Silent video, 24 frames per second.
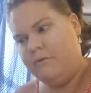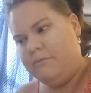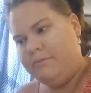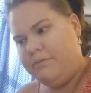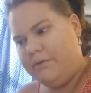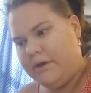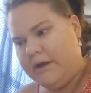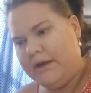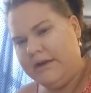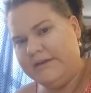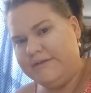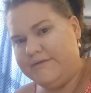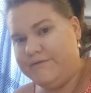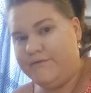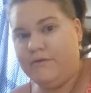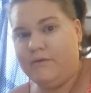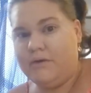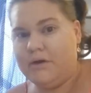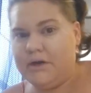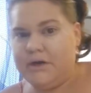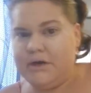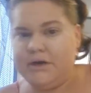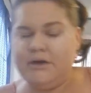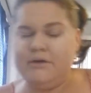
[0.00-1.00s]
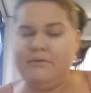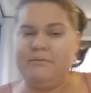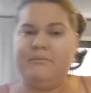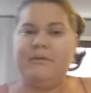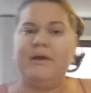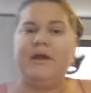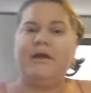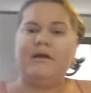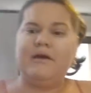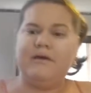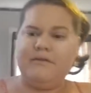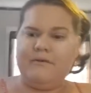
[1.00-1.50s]
My other palettes, I
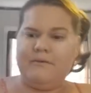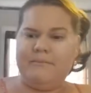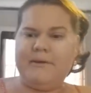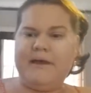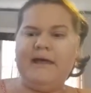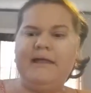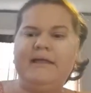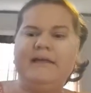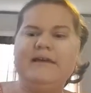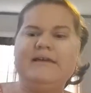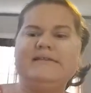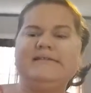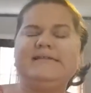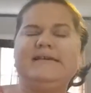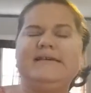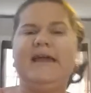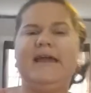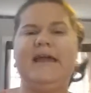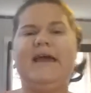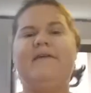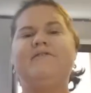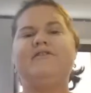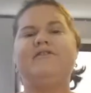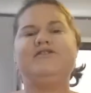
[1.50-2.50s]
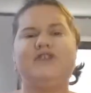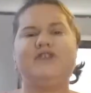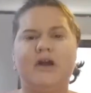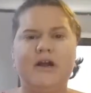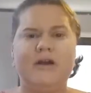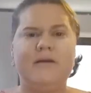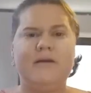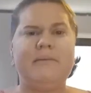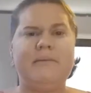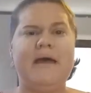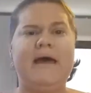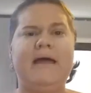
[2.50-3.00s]
have a Tarte palette, I
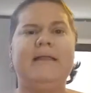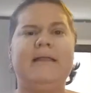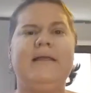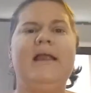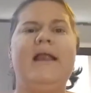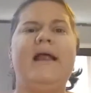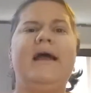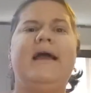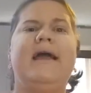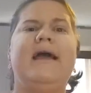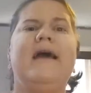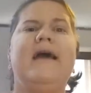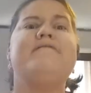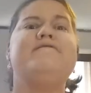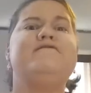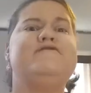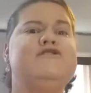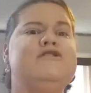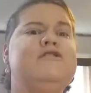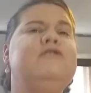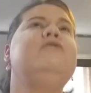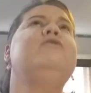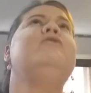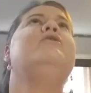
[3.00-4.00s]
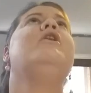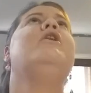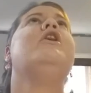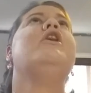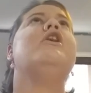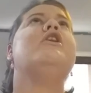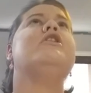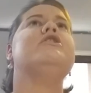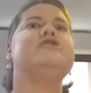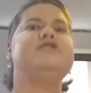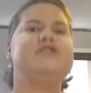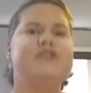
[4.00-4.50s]
have two face
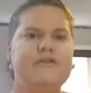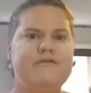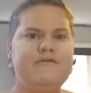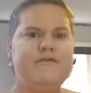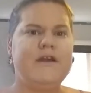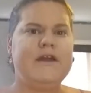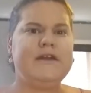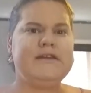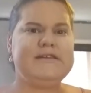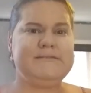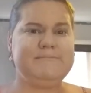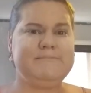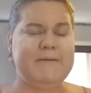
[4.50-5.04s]
palettes,